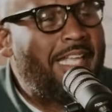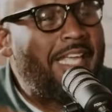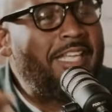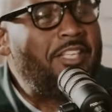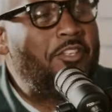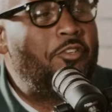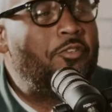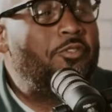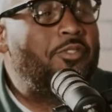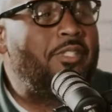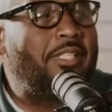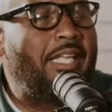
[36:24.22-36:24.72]
they
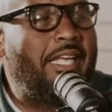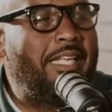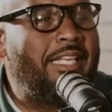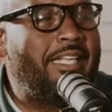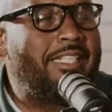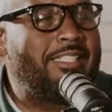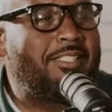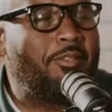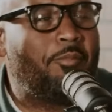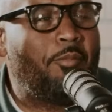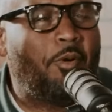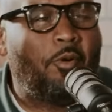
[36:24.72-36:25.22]
using that
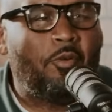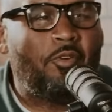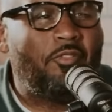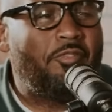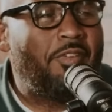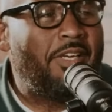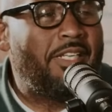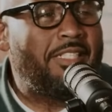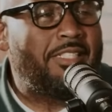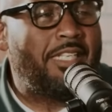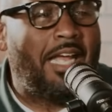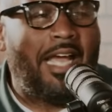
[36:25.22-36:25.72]
as a
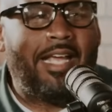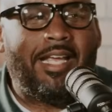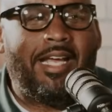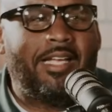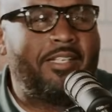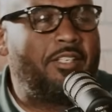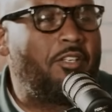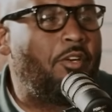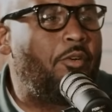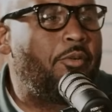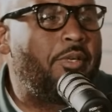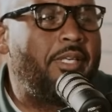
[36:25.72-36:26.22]
motivation. I
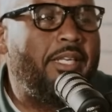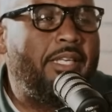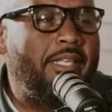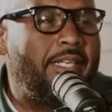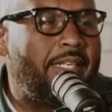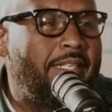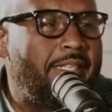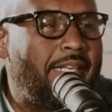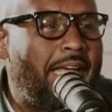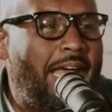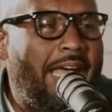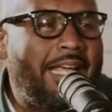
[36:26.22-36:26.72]
got to go get
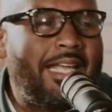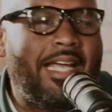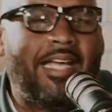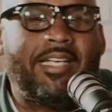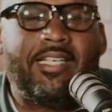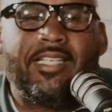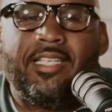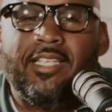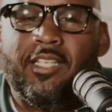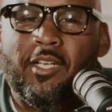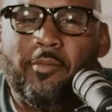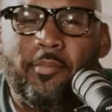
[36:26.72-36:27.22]
it. I got
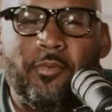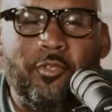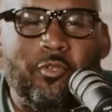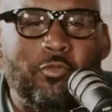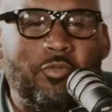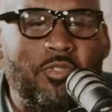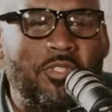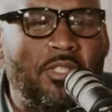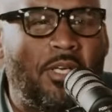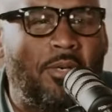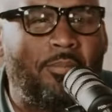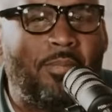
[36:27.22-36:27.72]
to get up and do
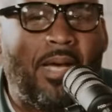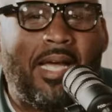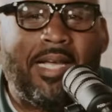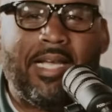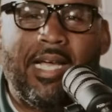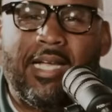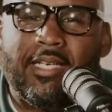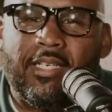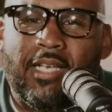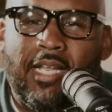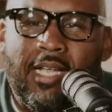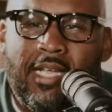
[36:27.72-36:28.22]
something. I
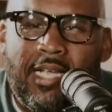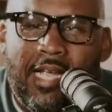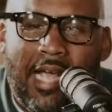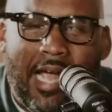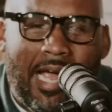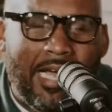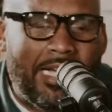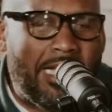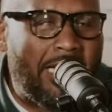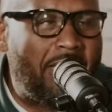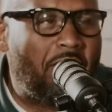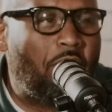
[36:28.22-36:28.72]
got
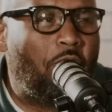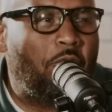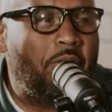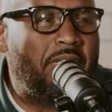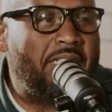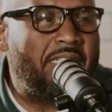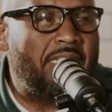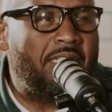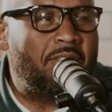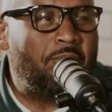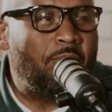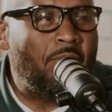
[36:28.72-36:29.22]
to go
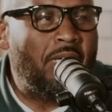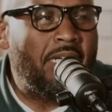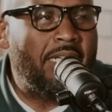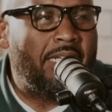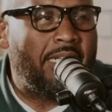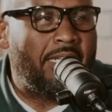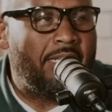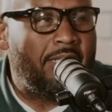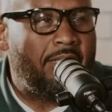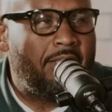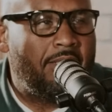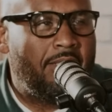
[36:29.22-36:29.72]
get this
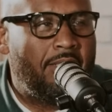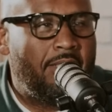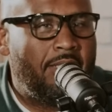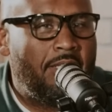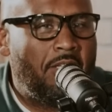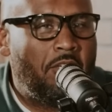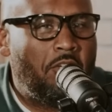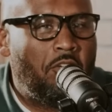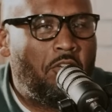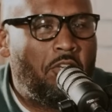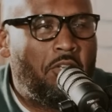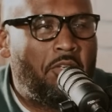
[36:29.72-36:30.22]
money.
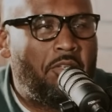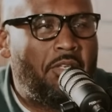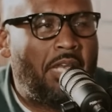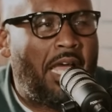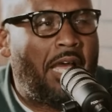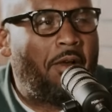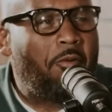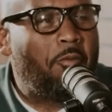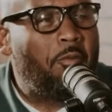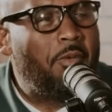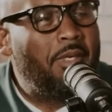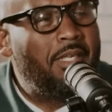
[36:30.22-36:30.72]

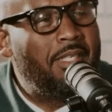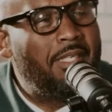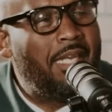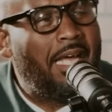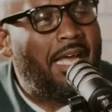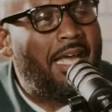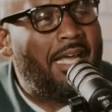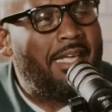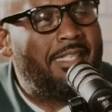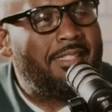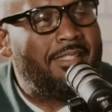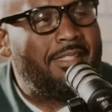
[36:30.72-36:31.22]
Not
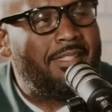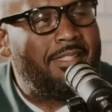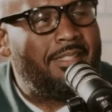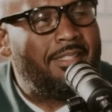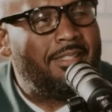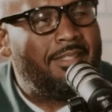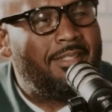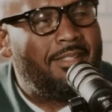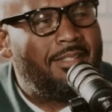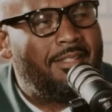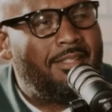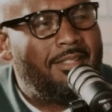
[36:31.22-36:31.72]
realizing
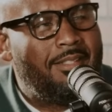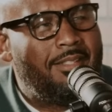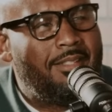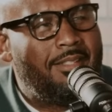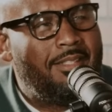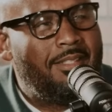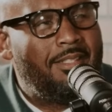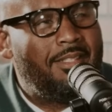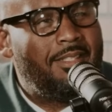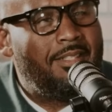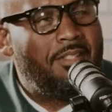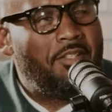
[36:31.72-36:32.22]

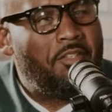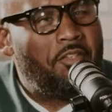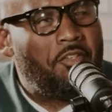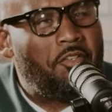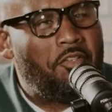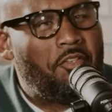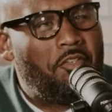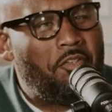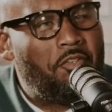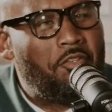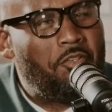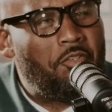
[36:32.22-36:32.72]

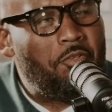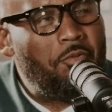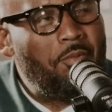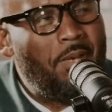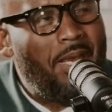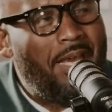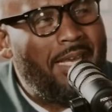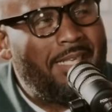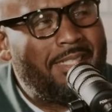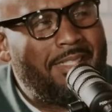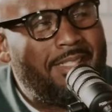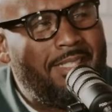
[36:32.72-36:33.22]
you
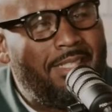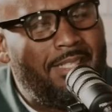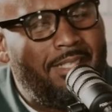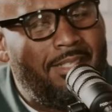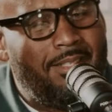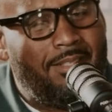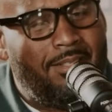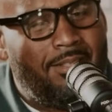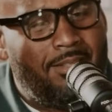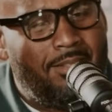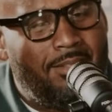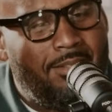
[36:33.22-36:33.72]

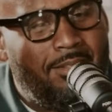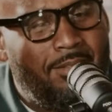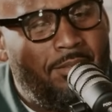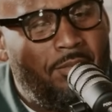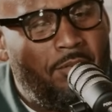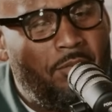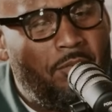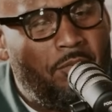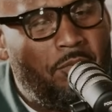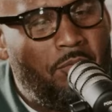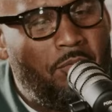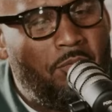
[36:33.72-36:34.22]
actually
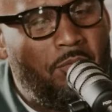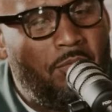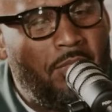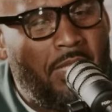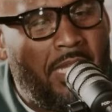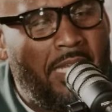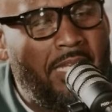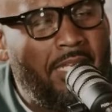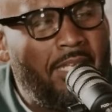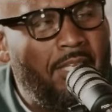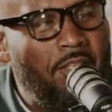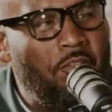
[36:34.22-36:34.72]

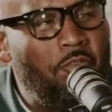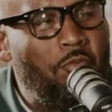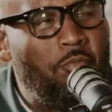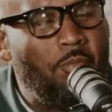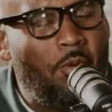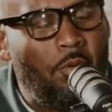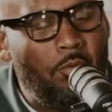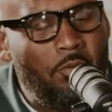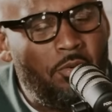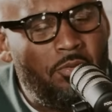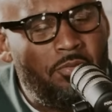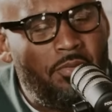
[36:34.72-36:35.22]
thinking you
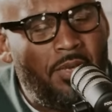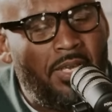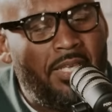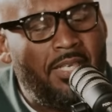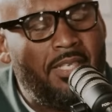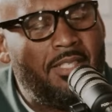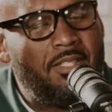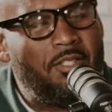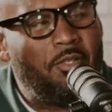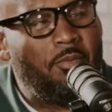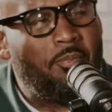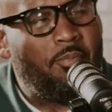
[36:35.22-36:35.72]

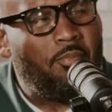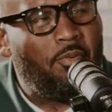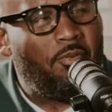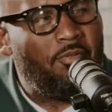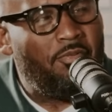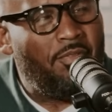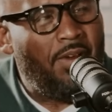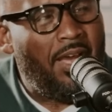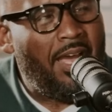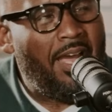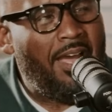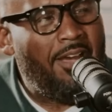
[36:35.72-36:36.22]
motivated to
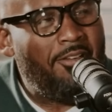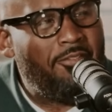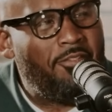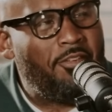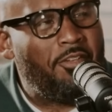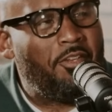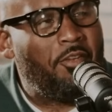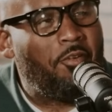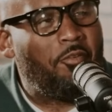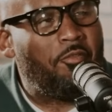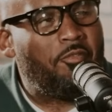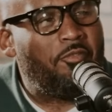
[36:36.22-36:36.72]
provide for
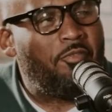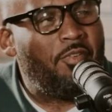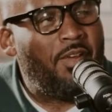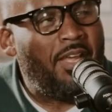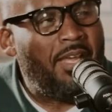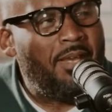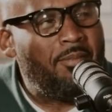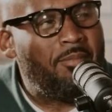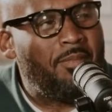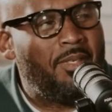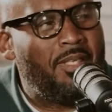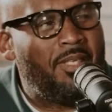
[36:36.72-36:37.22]
your
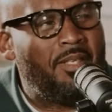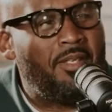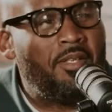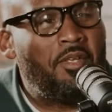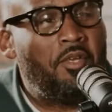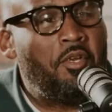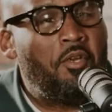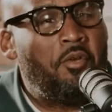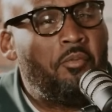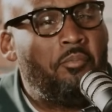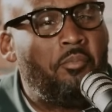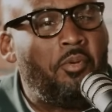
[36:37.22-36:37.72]
family,
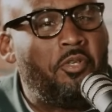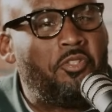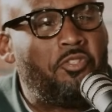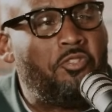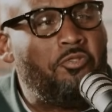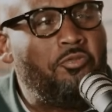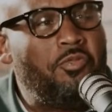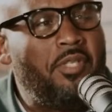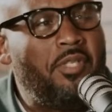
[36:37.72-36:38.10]
but you